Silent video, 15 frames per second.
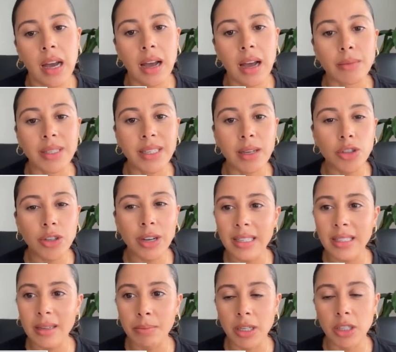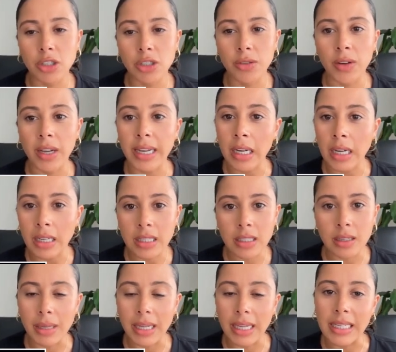Celtra has a bunch of
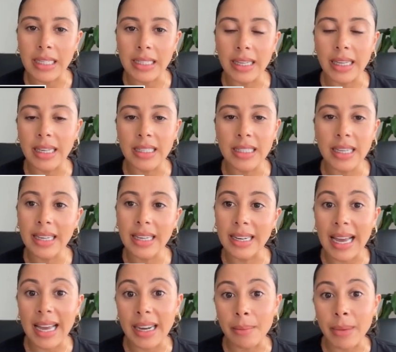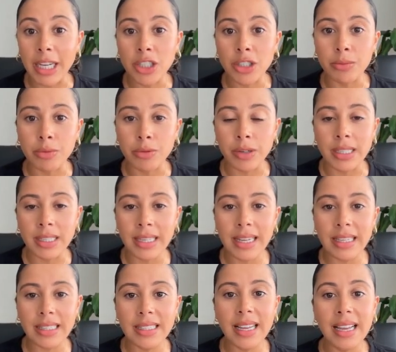custom easing and animation
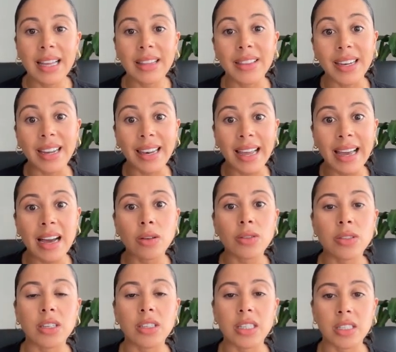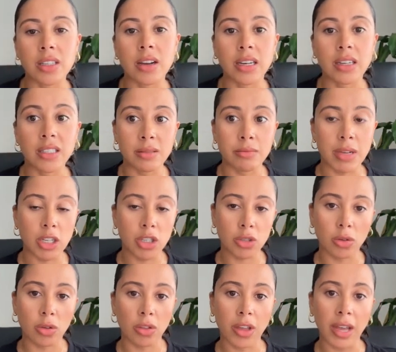presets that allows the designer to make
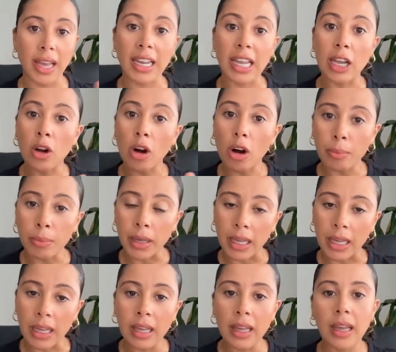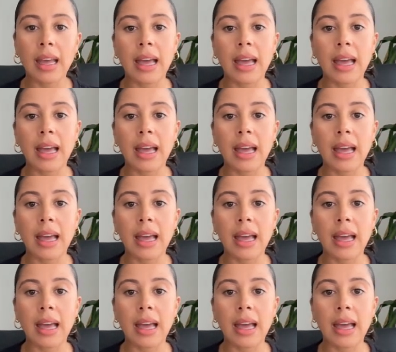sure that any copy